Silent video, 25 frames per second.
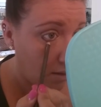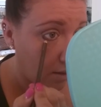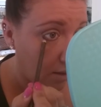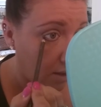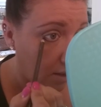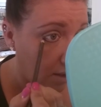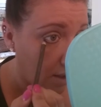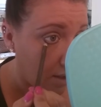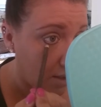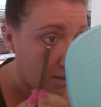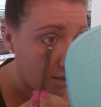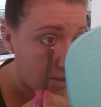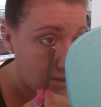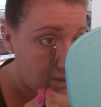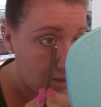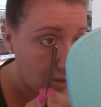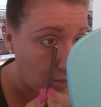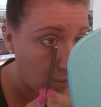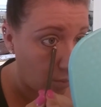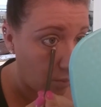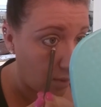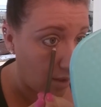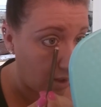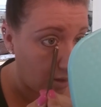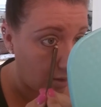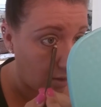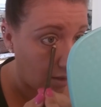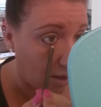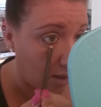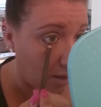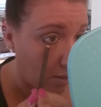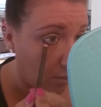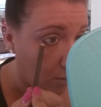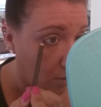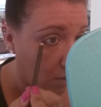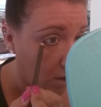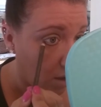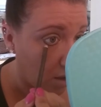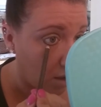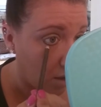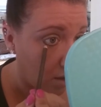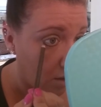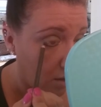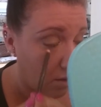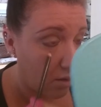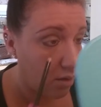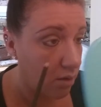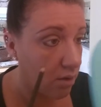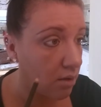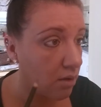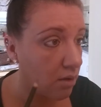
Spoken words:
like, as to where I want